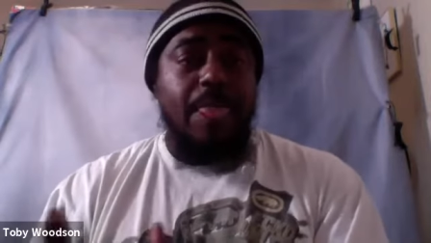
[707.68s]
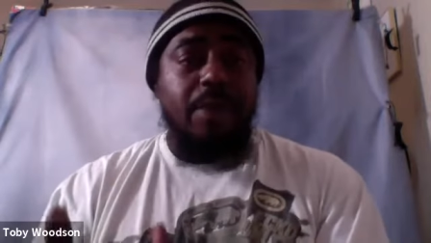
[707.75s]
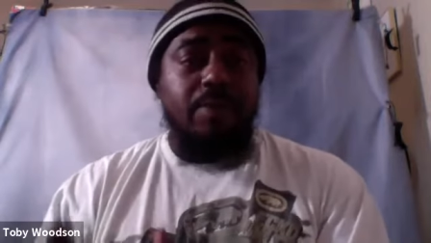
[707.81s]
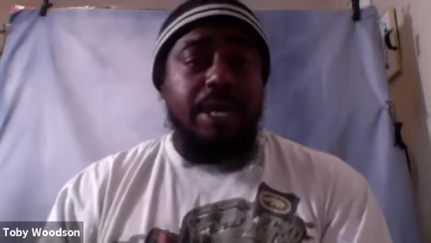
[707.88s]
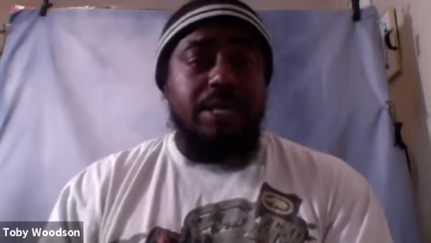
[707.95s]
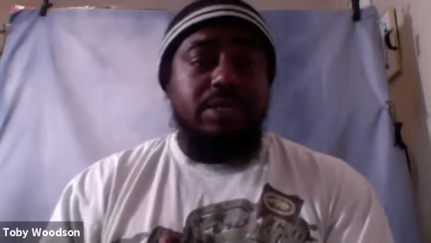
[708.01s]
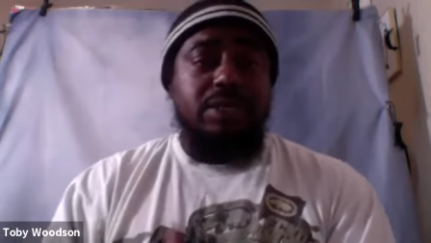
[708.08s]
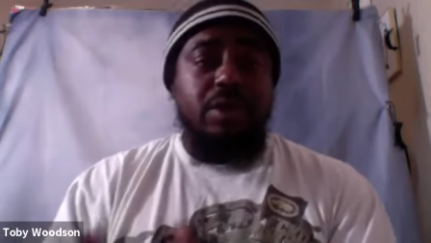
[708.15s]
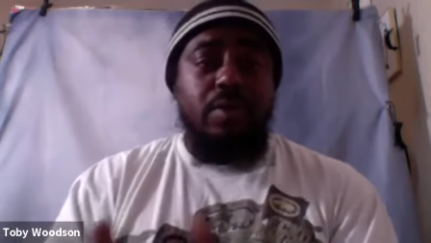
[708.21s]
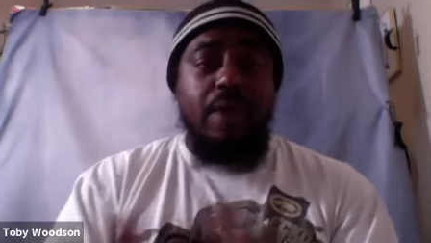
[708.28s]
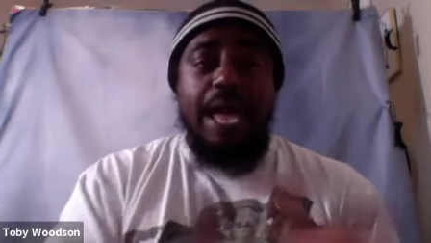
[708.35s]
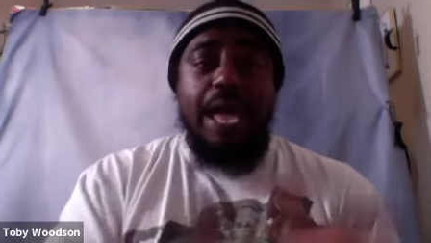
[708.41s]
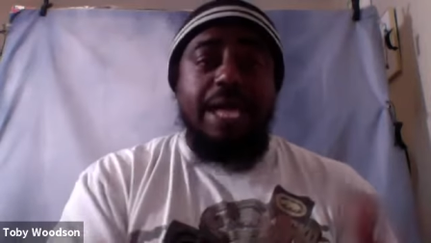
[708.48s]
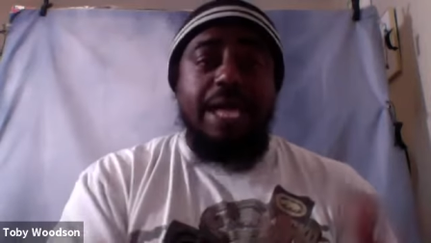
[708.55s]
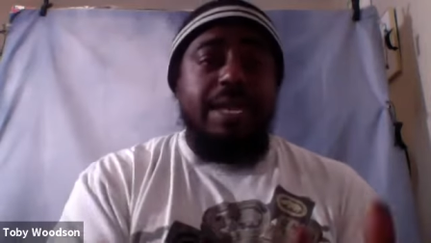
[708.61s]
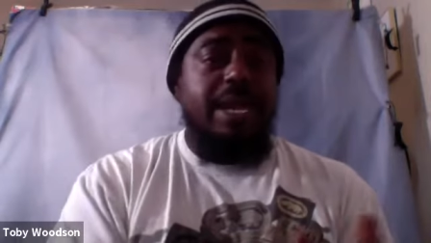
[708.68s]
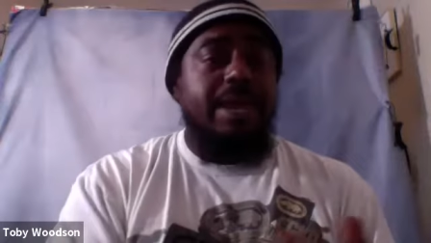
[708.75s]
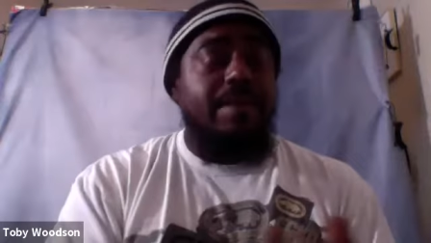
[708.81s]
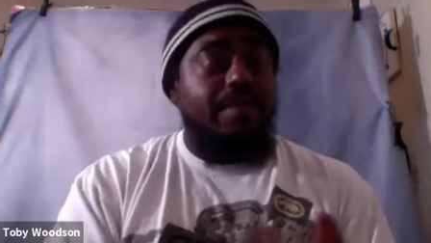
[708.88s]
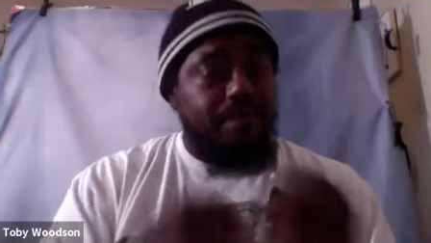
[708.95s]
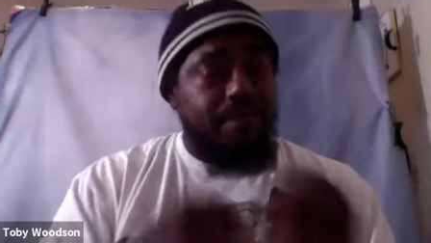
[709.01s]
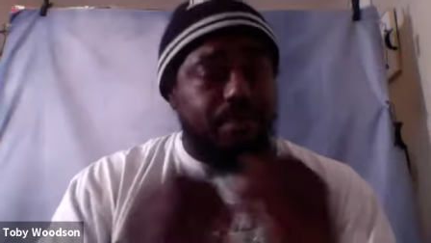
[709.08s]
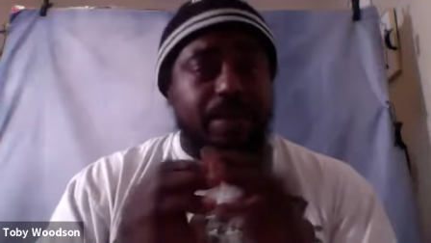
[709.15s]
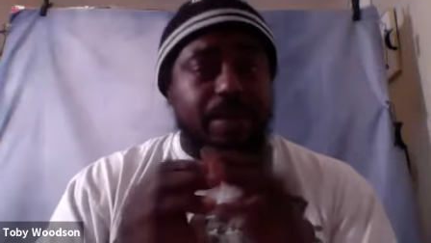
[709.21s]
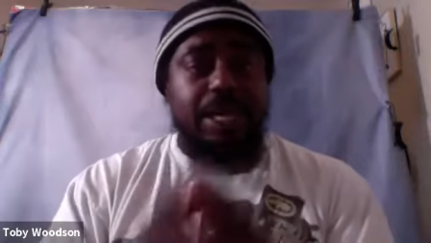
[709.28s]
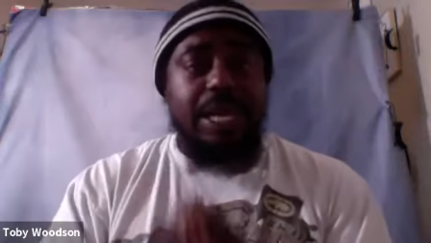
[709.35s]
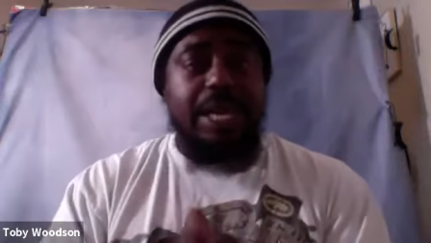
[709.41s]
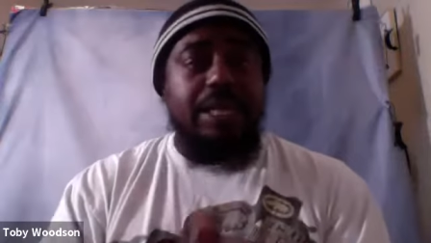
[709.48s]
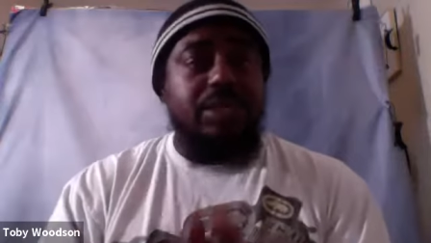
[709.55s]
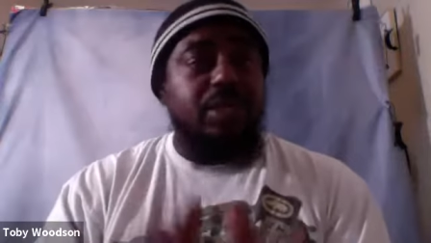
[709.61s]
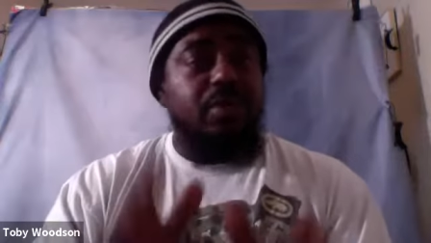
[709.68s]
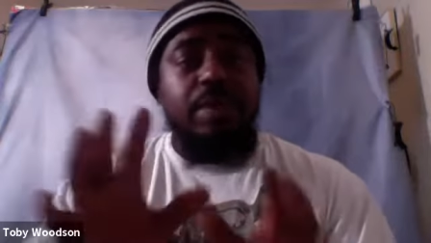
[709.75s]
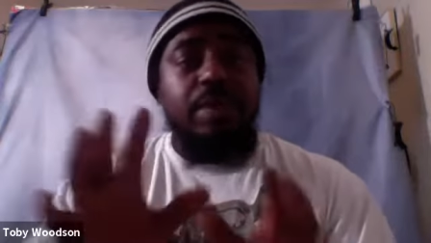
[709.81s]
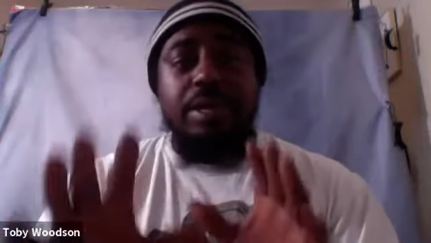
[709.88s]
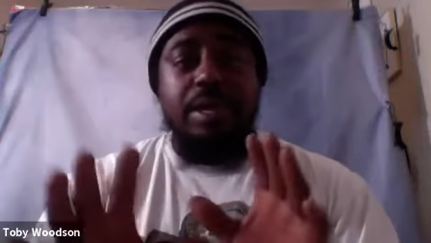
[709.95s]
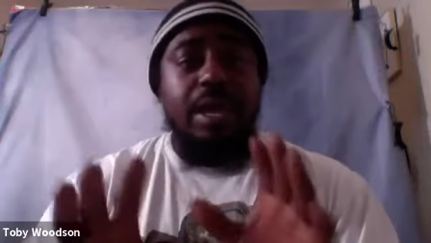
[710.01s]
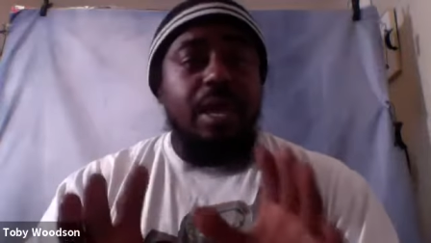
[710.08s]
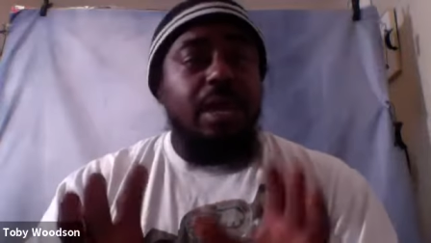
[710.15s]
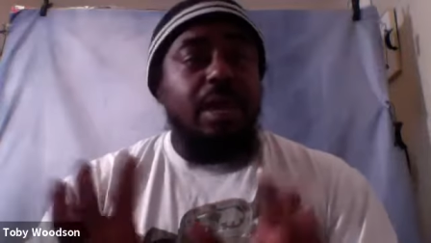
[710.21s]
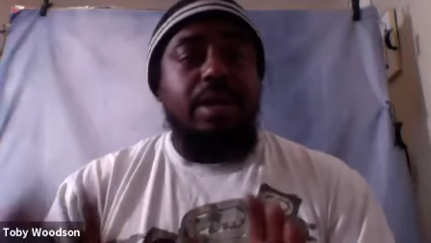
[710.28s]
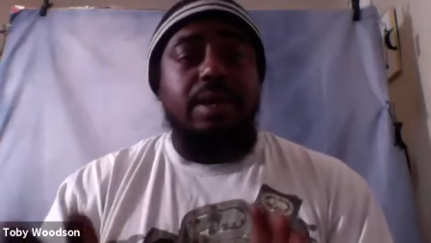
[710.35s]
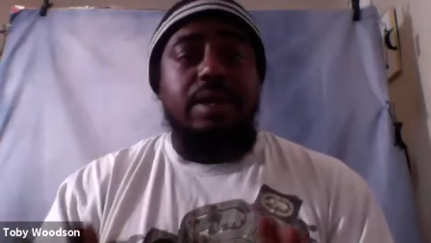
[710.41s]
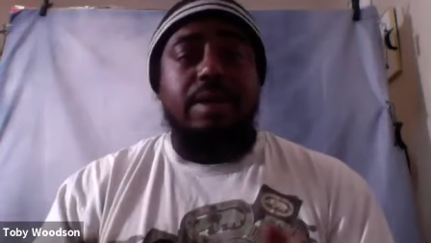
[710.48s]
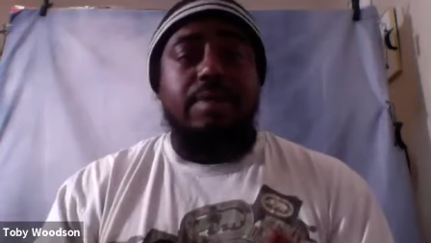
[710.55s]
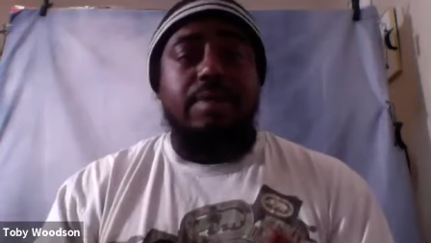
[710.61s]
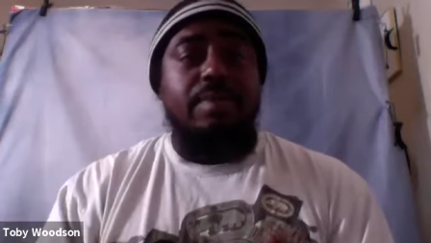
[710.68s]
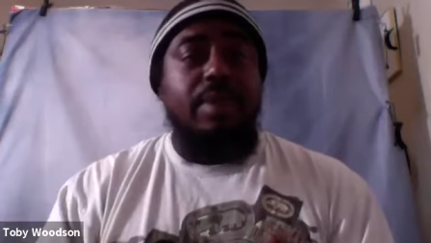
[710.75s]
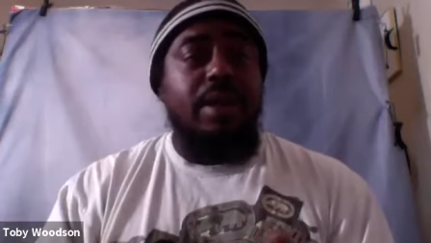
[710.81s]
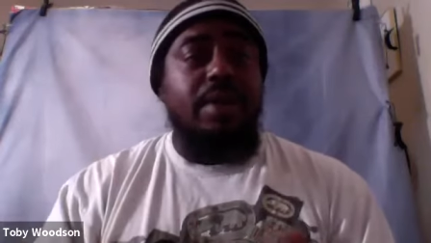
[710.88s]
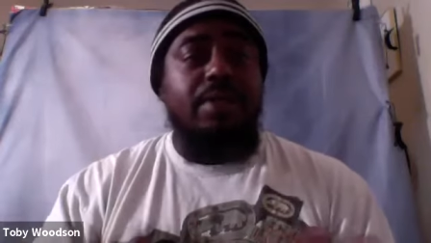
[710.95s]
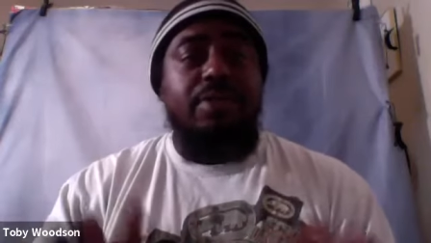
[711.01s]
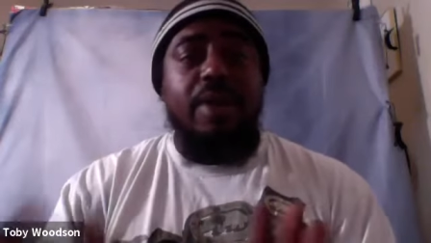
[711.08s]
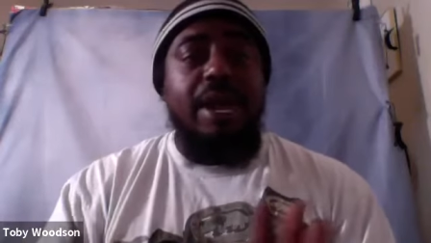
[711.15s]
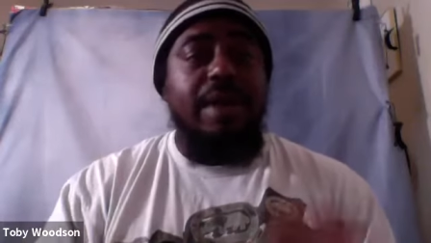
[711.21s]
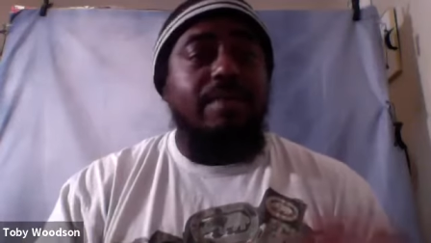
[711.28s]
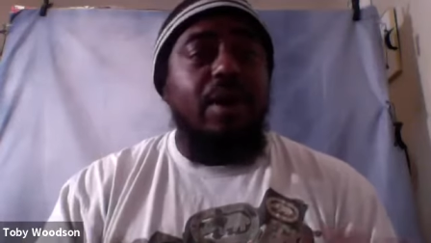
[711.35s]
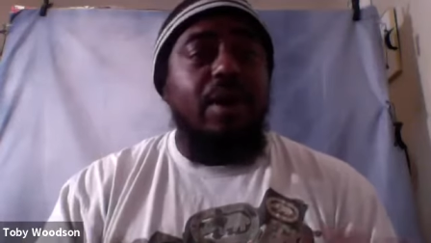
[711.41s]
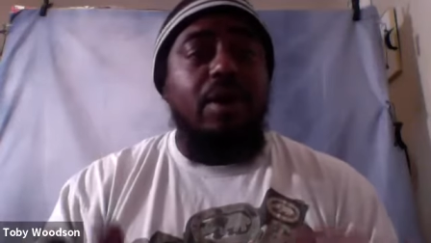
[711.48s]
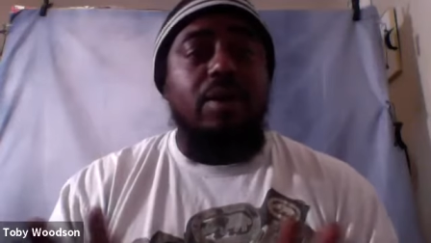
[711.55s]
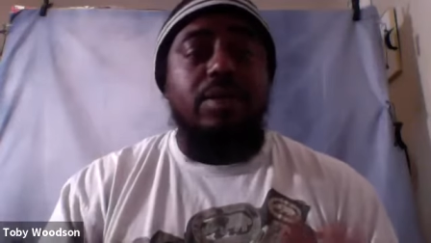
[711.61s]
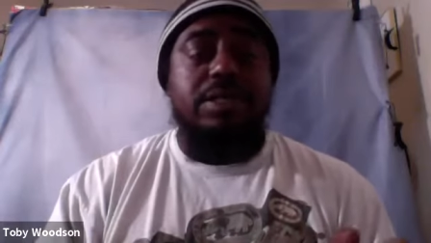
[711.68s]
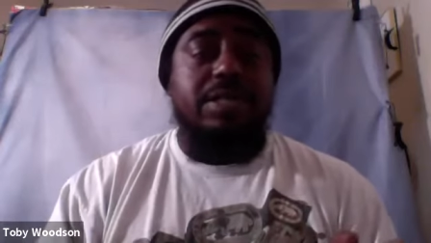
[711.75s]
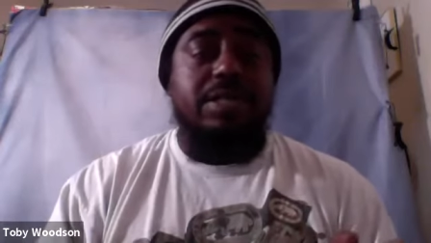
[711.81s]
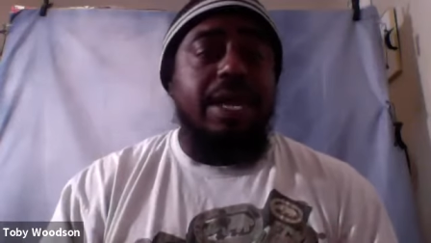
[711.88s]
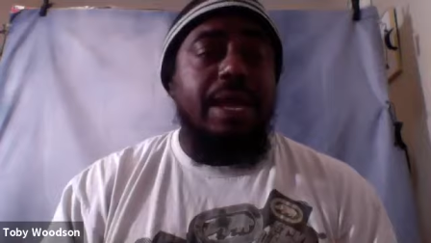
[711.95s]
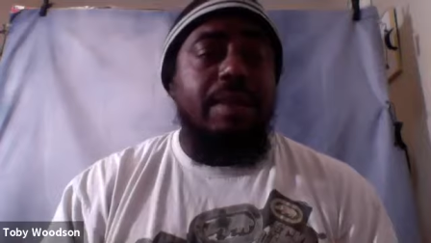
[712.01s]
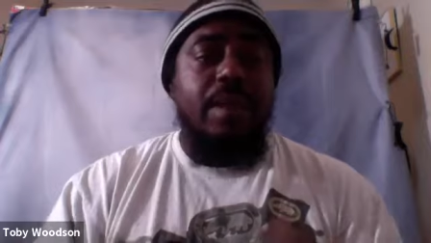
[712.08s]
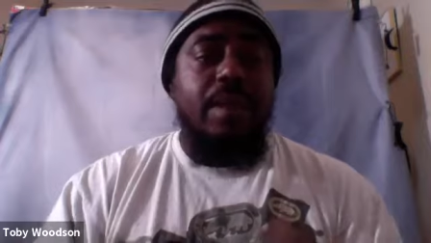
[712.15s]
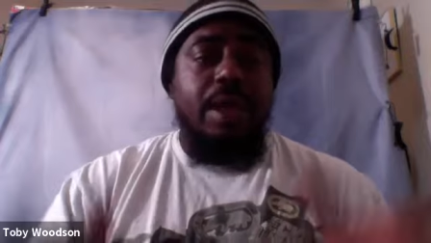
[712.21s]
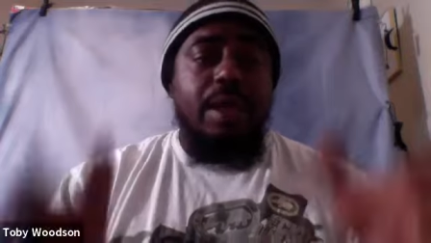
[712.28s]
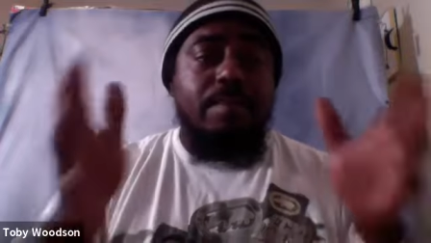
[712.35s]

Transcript: right? So I can't be like doing um, uh, Thrive all the time,